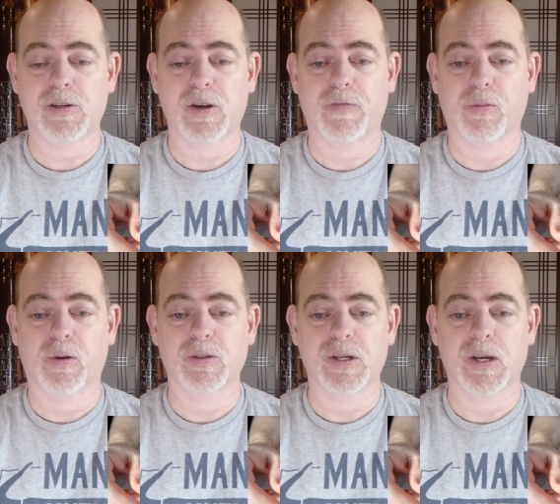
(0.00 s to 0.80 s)
If you're
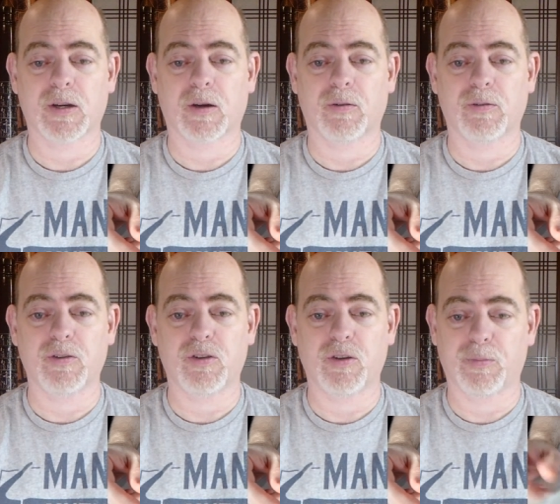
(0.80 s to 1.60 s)
watching it on
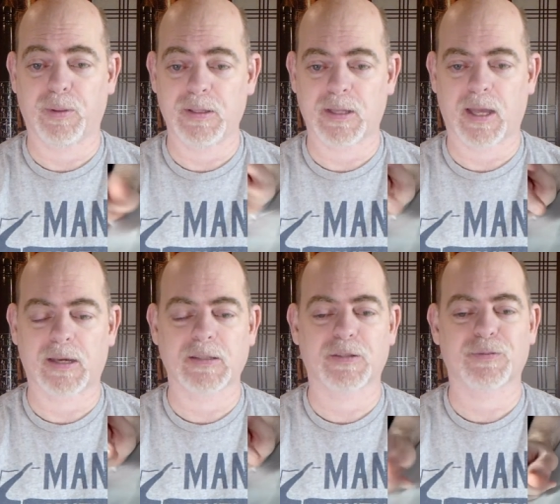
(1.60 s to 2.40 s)
YouTube, please like
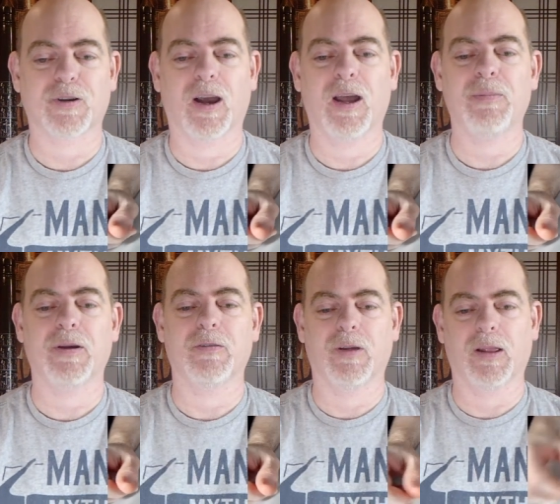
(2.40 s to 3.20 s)
and subscribe.
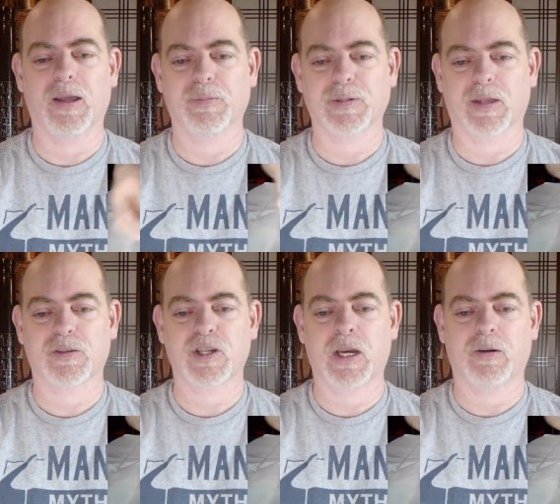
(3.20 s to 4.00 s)
It really helps out the
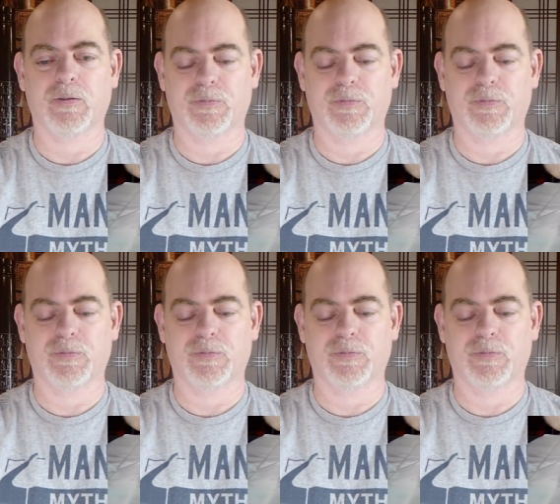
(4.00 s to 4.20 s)
channel.